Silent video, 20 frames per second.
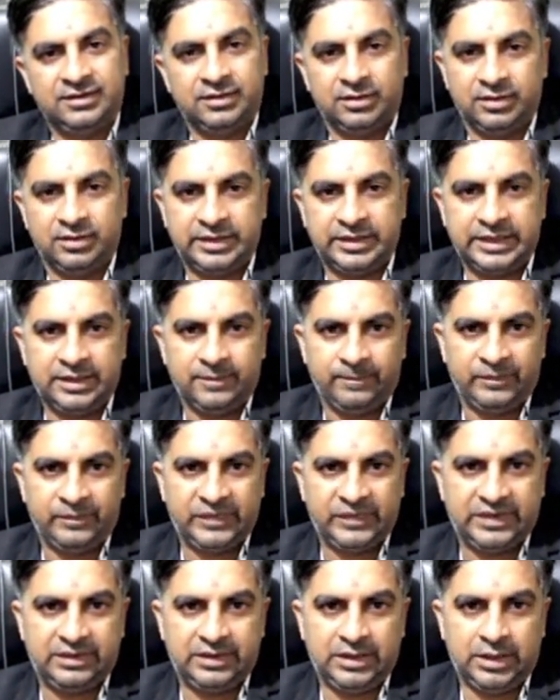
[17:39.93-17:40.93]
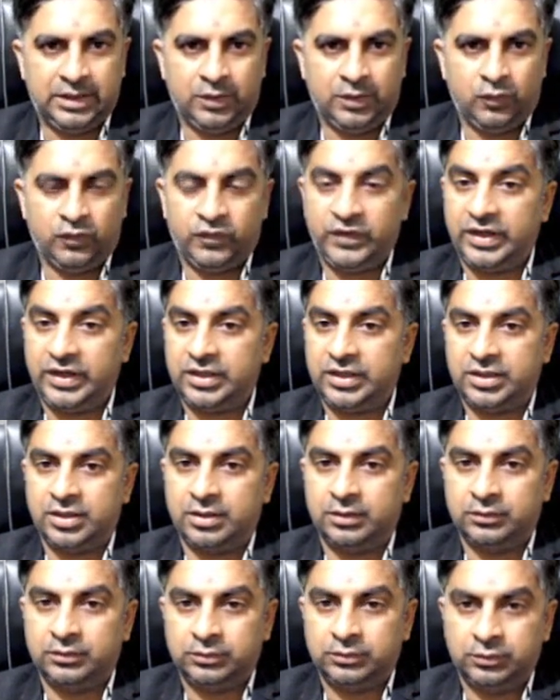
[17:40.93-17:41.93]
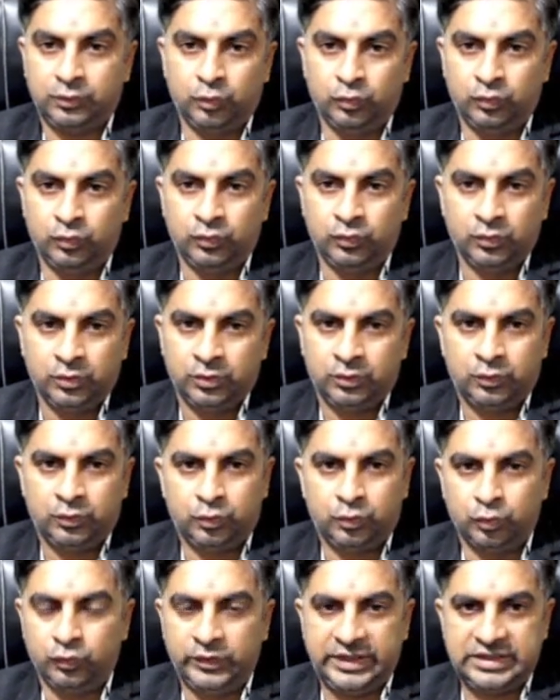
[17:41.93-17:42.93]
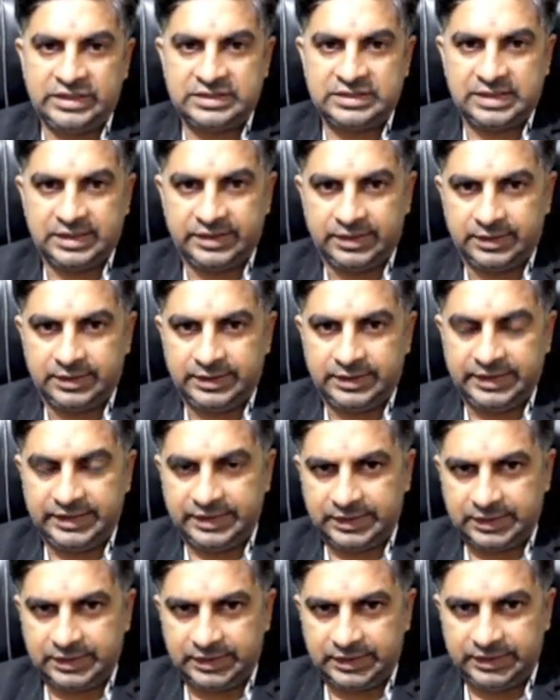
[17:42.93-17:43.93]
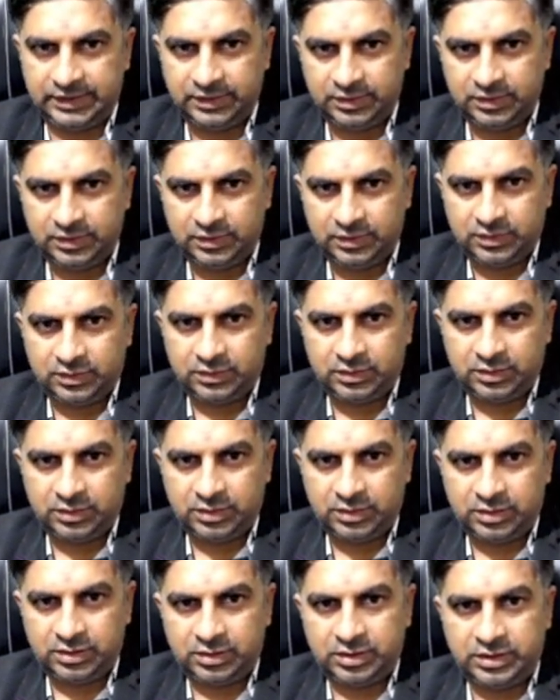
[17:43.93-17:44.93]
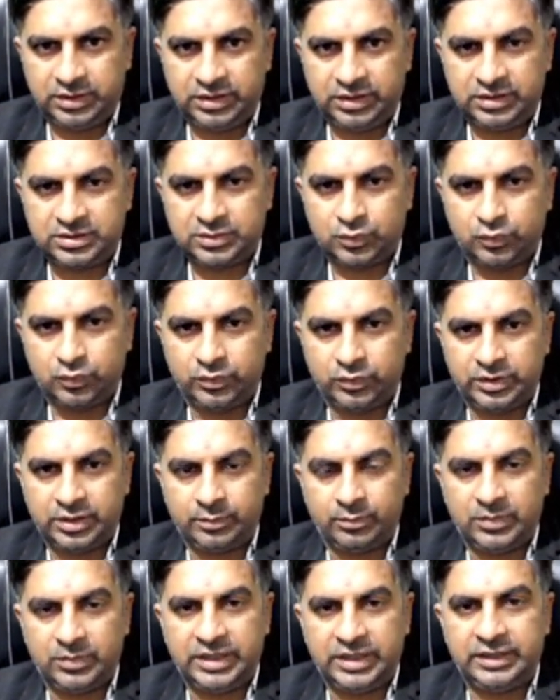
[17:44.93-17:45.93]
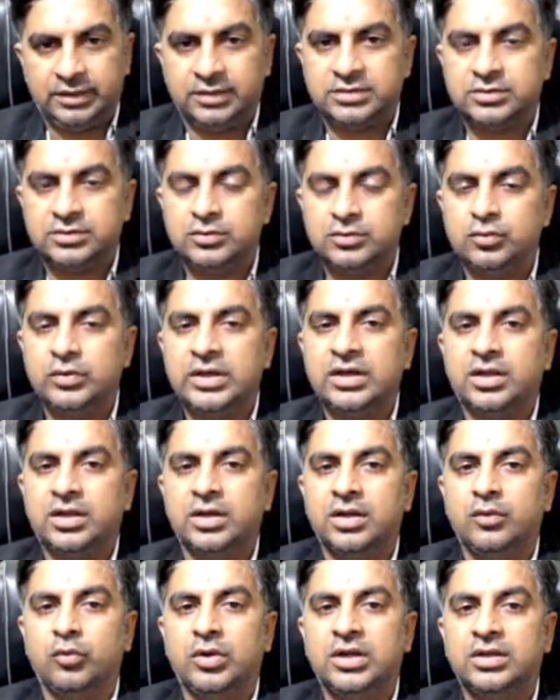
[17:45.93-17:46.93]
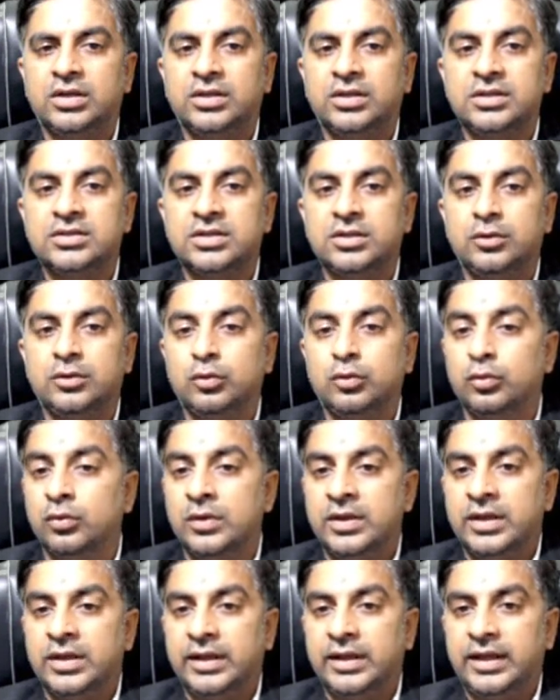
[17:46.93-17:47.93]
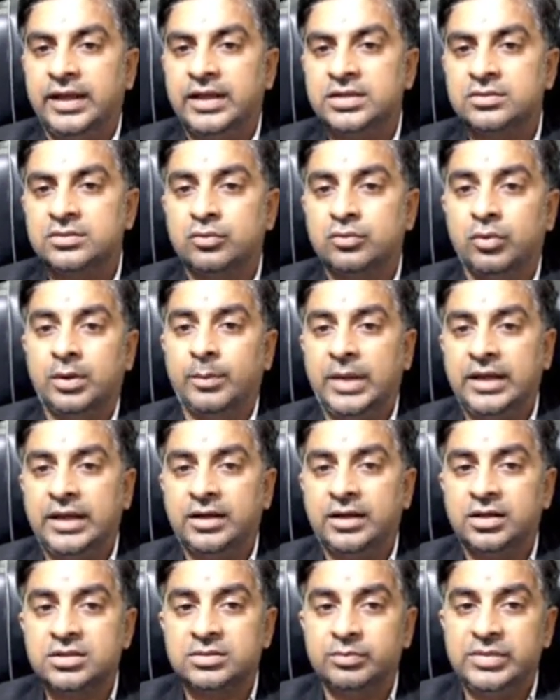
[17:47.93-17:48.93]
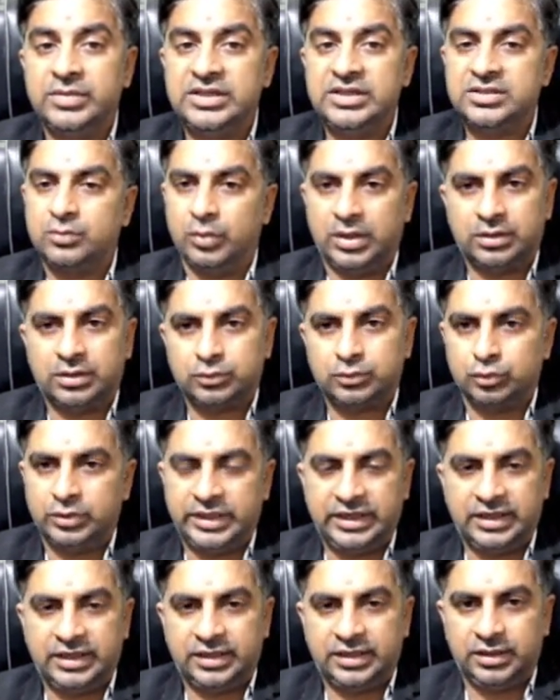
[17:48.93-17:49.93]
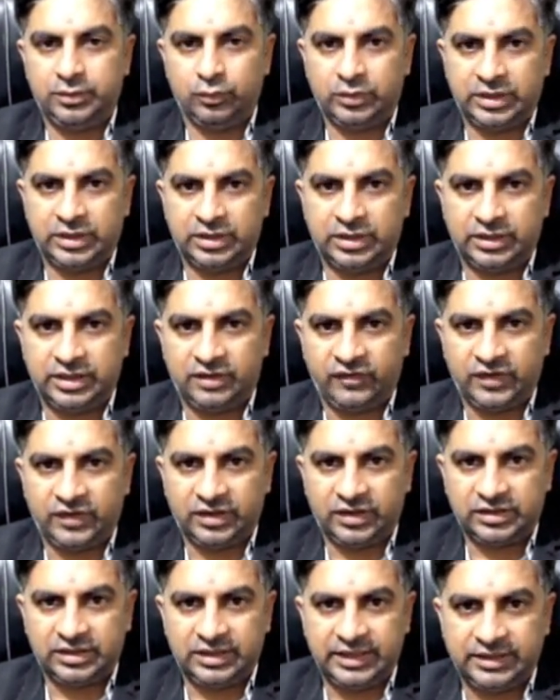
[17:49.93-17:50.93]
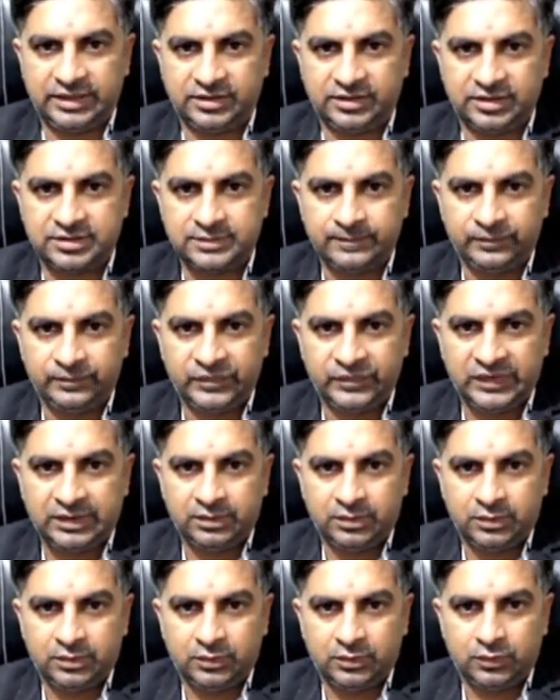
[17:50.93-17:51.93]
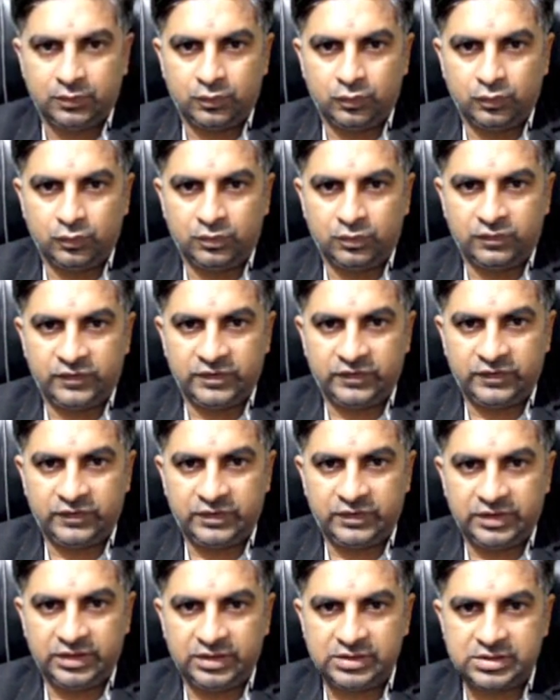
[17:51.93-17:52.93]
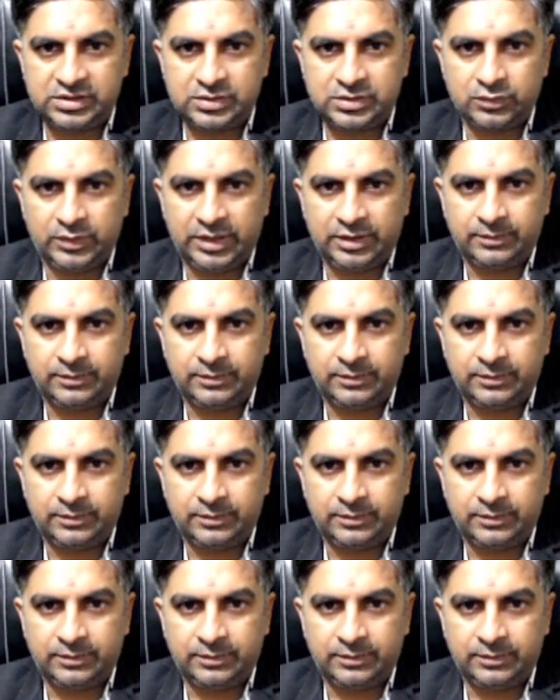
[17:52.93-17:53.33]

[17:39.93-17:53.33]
Okay, now factor 2 ways are there. Directly t square minus, you can convert this into a square minus b square. So directly you can get factor like this, root 15 square.